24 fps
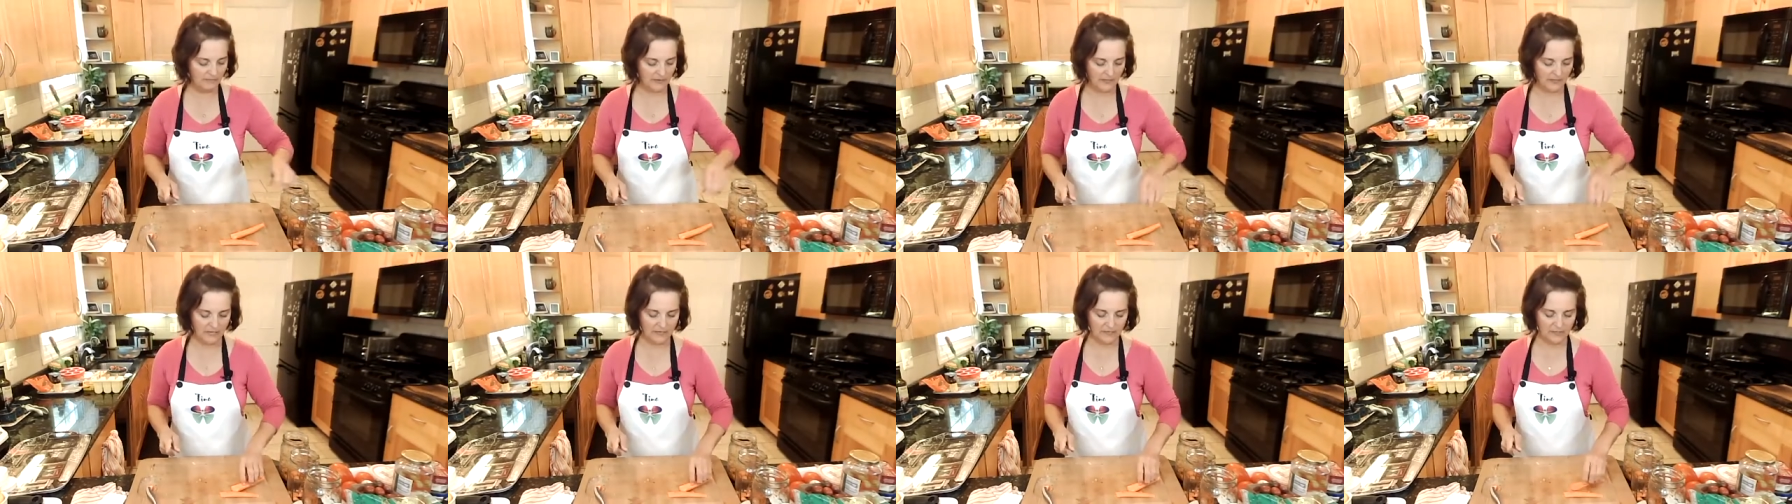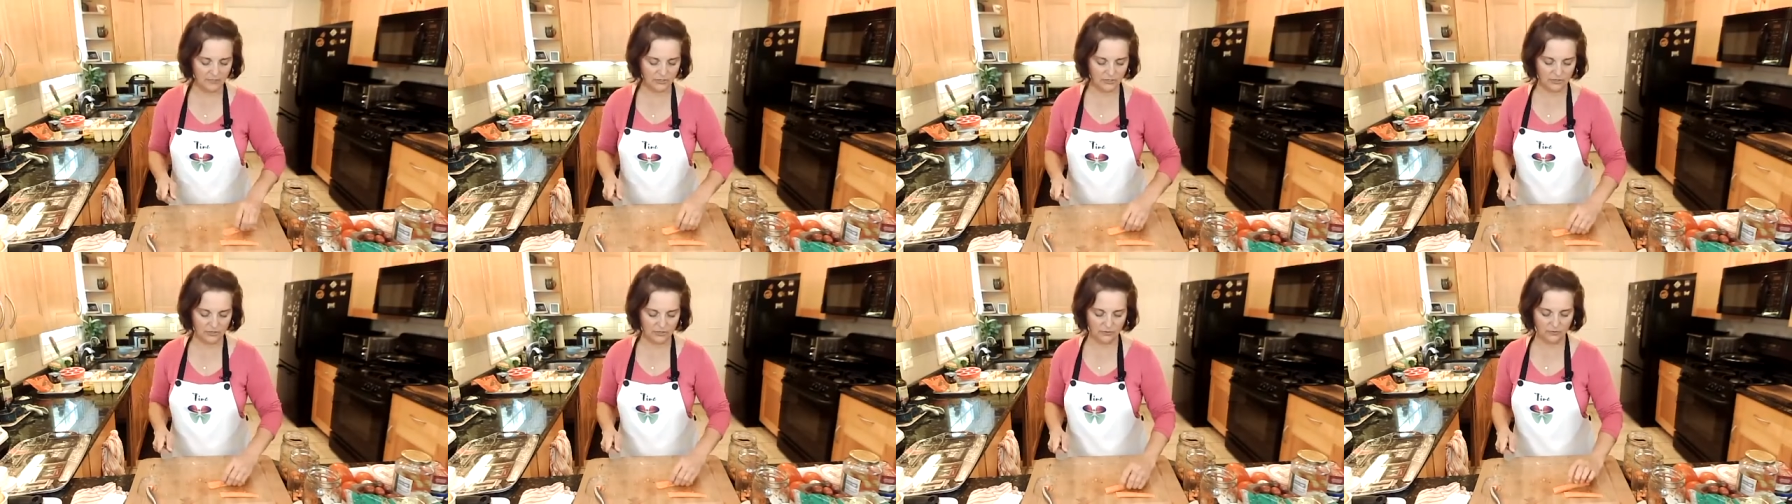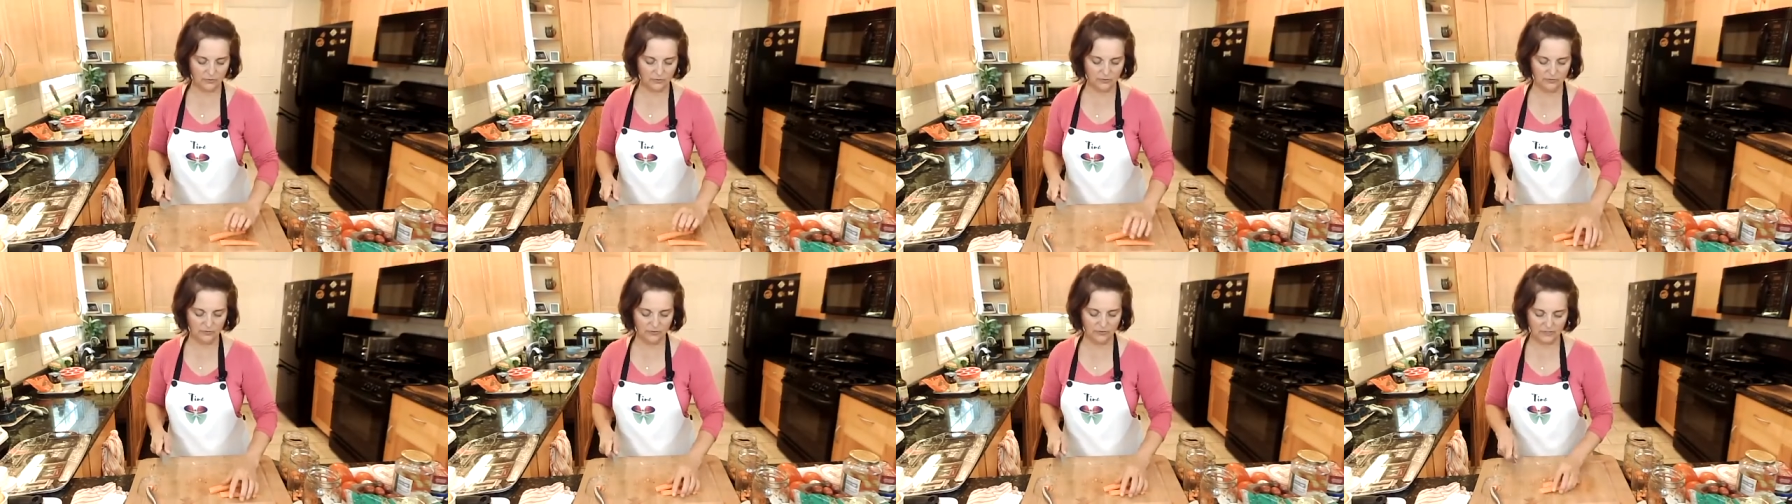
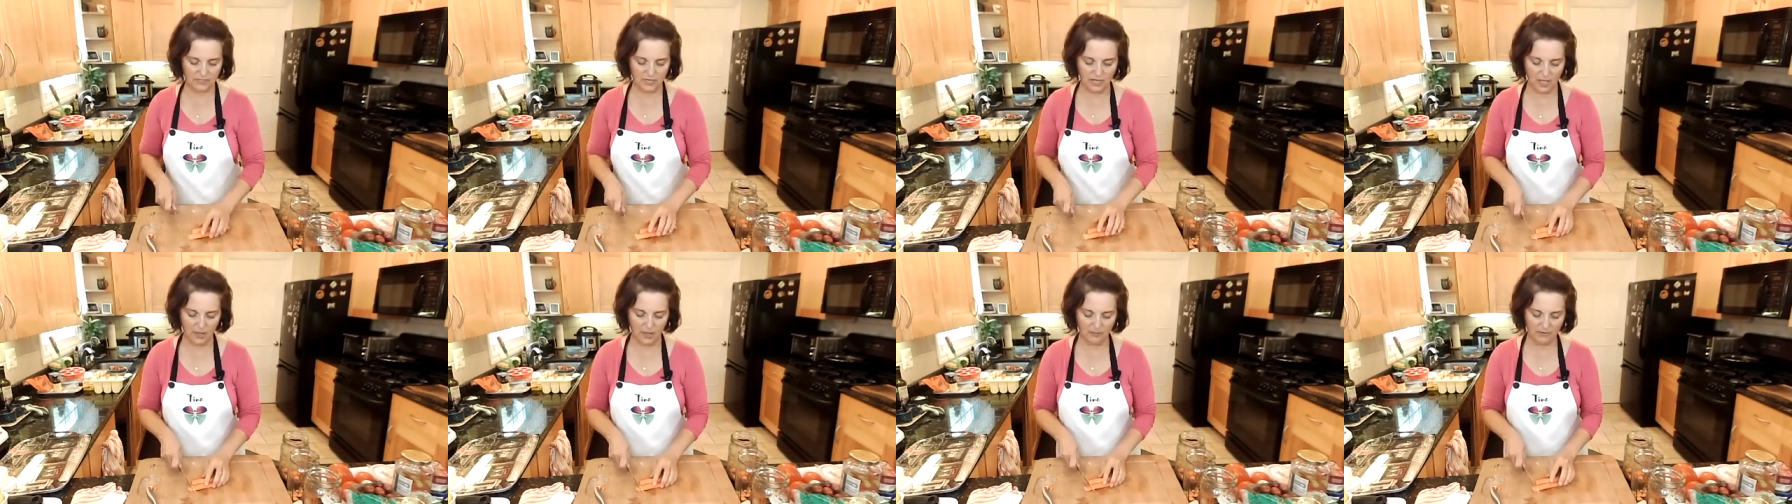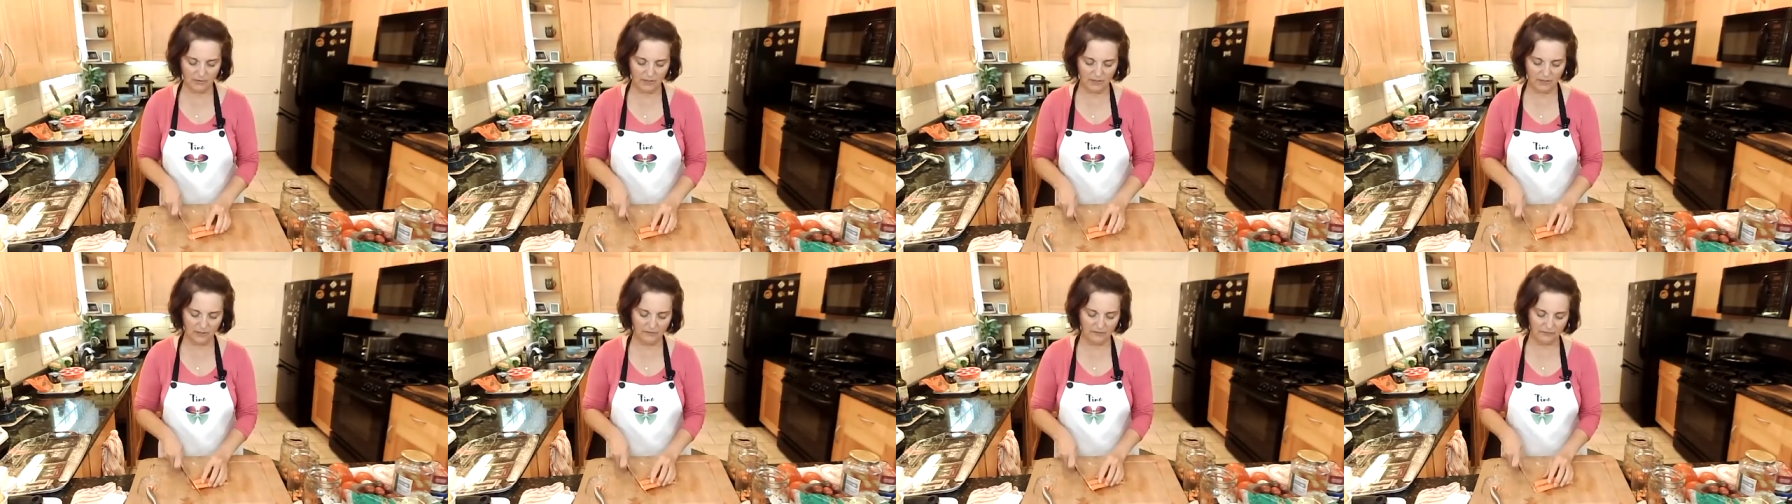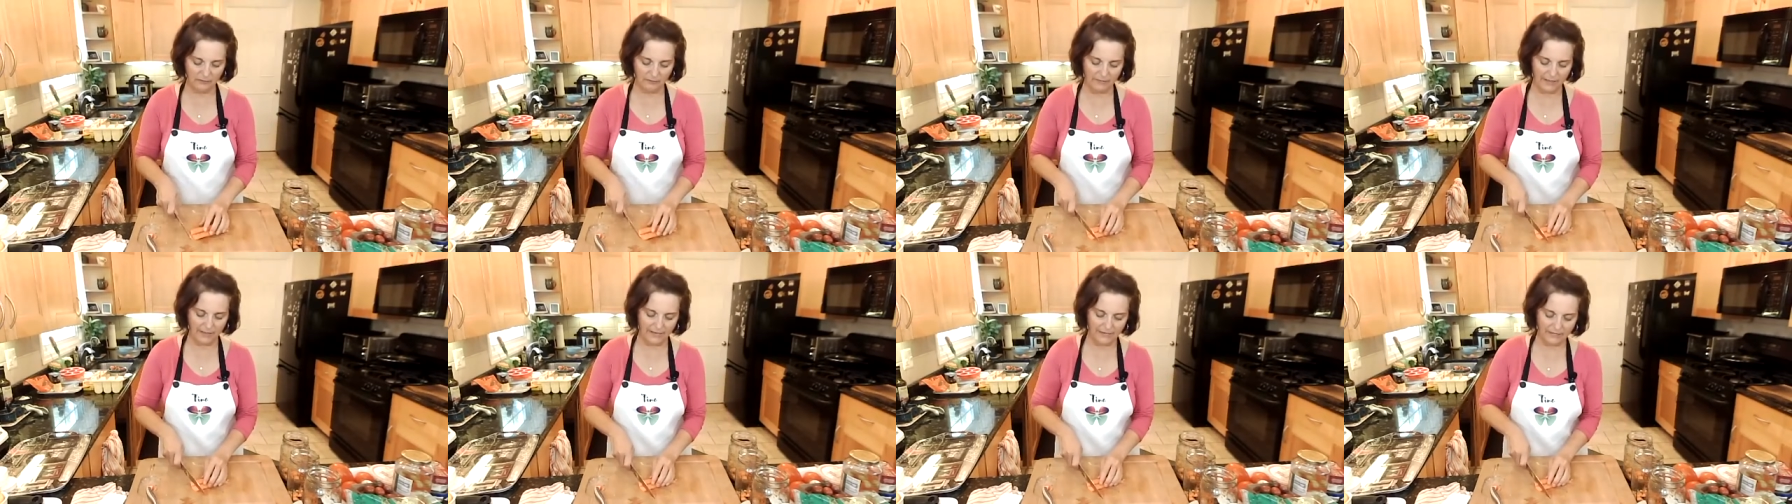into the top of
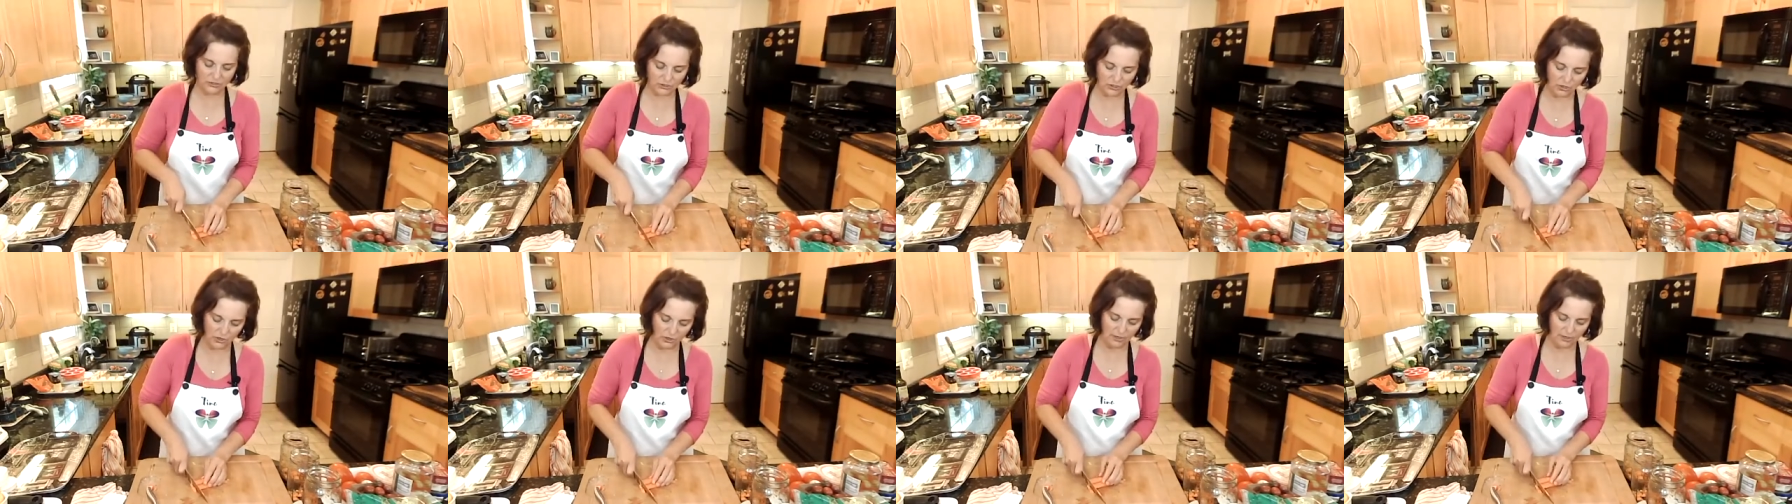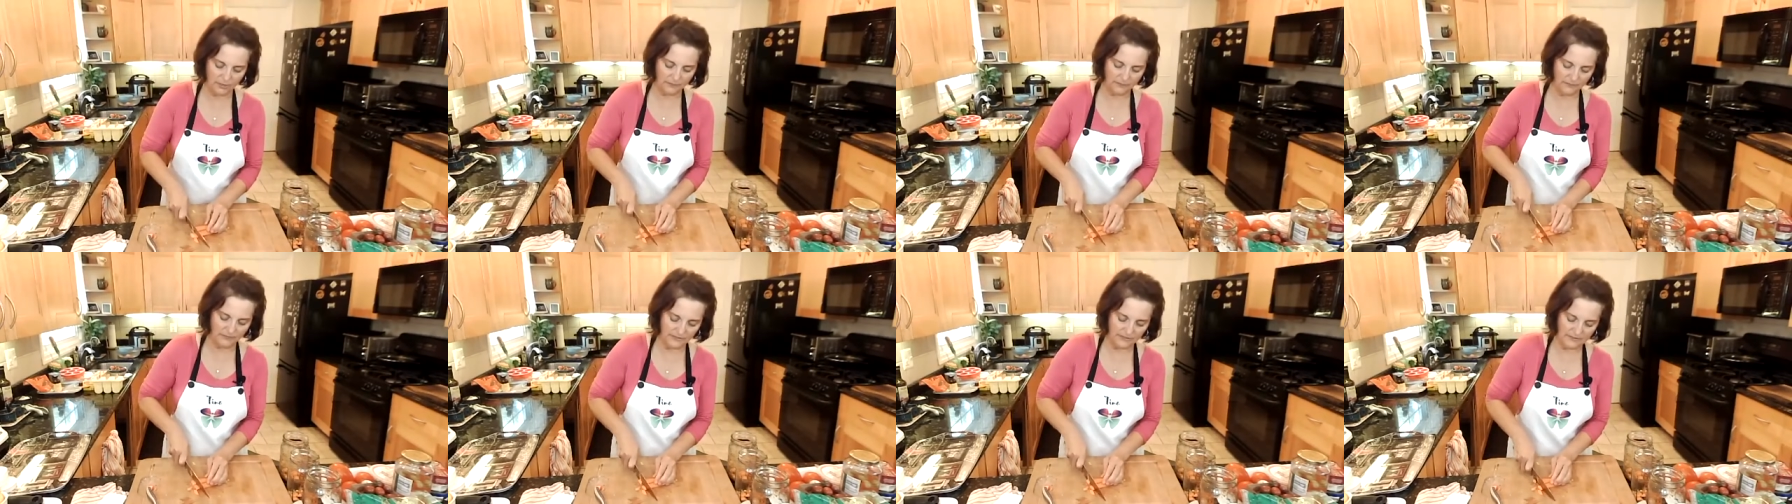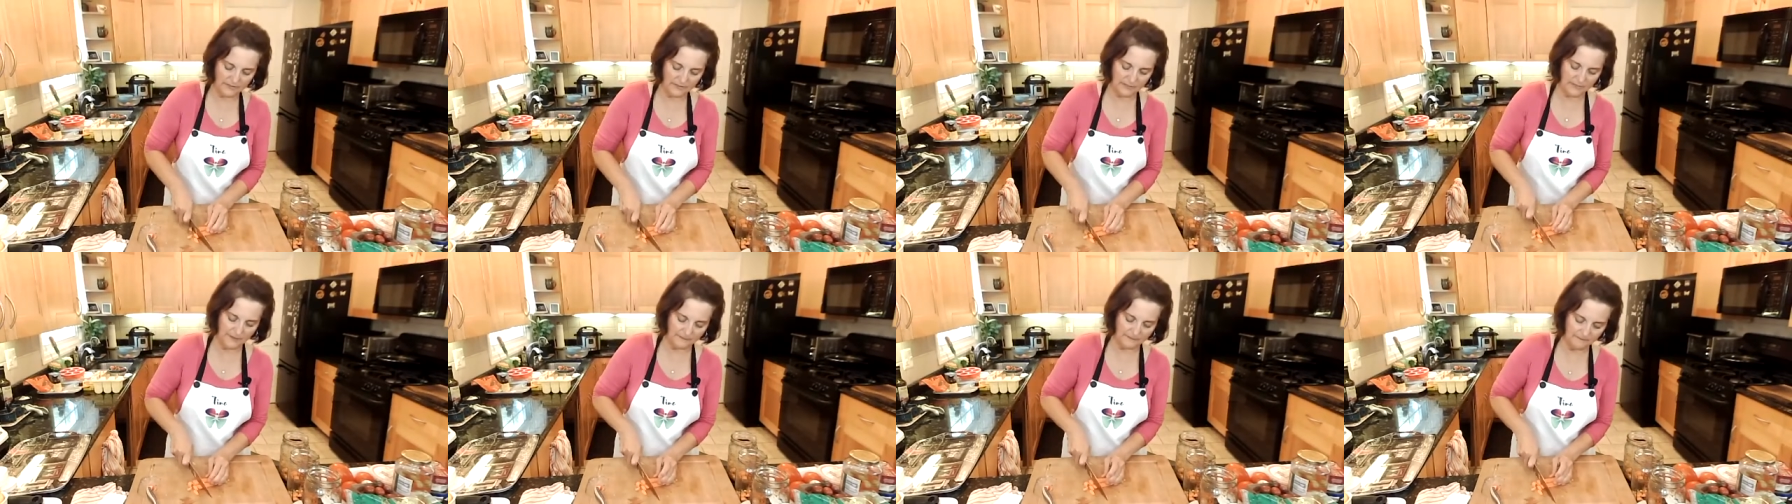my jar.
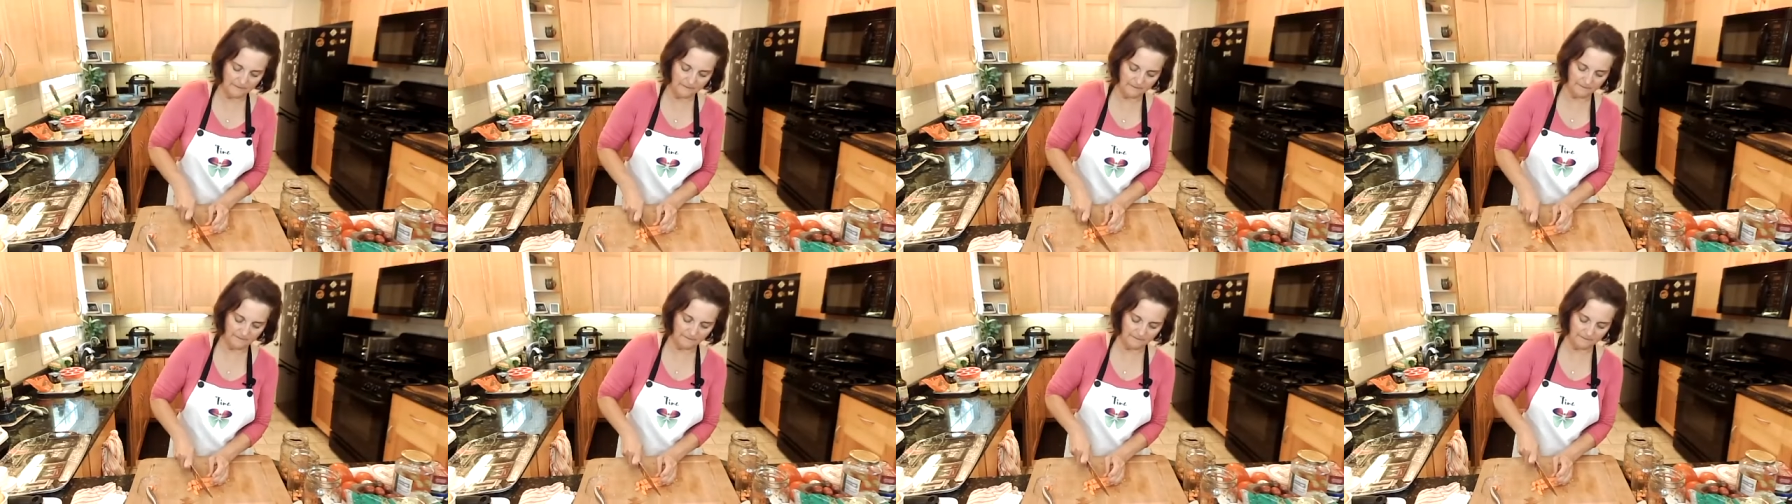That's it.